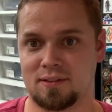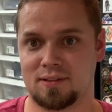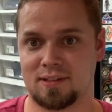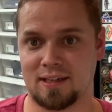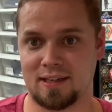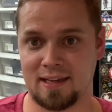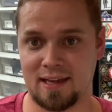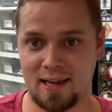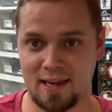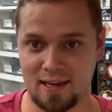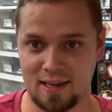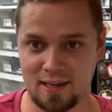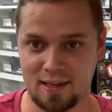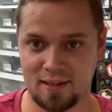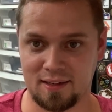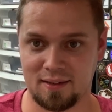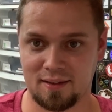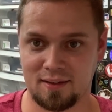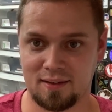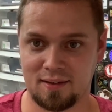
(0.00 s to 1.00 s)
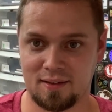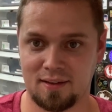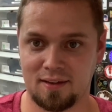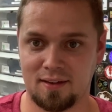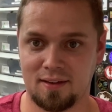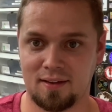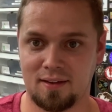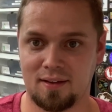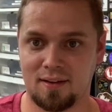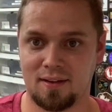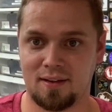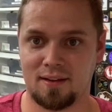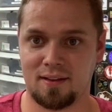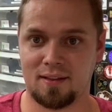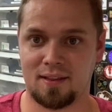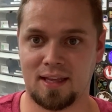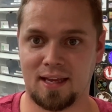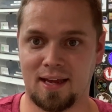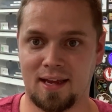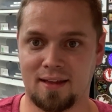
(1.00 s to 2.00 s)
today
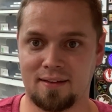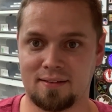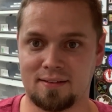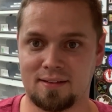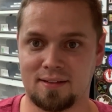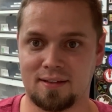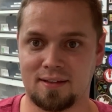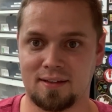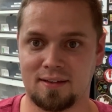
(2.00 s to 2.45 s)
that